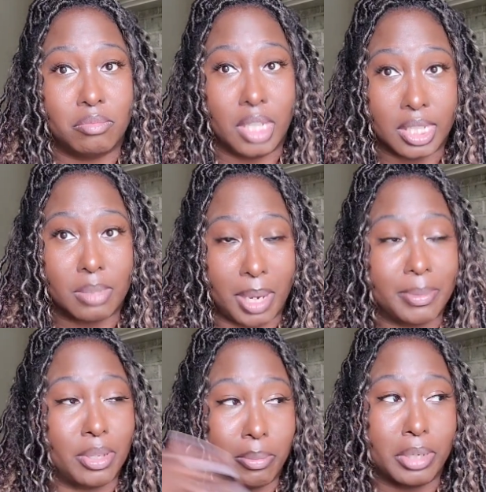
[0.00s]
Yes,
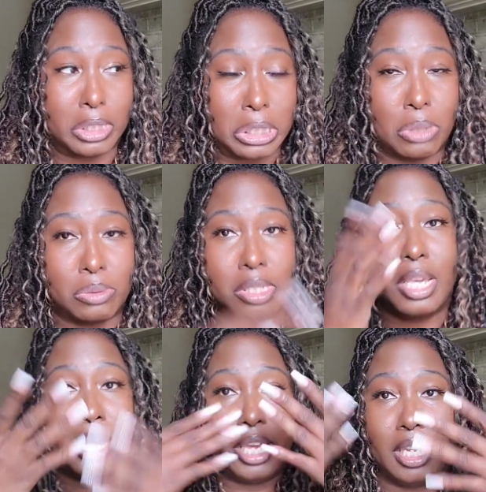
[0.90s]
baby, they're press-ons.
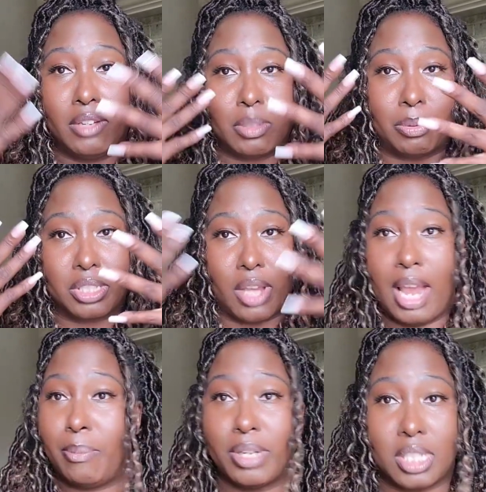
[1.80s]
It gives press-on. I
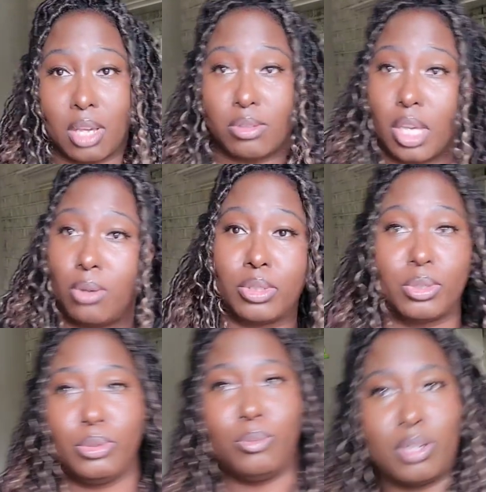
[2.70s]
have press-on
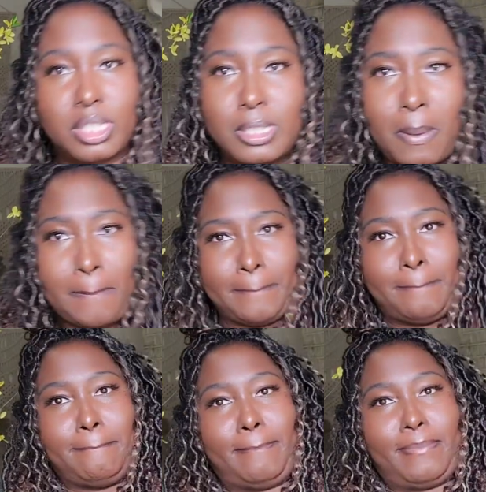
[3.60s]
toes too. You want?
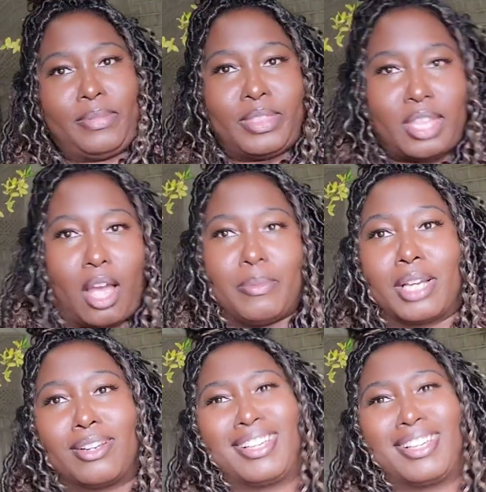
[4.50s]
No, no.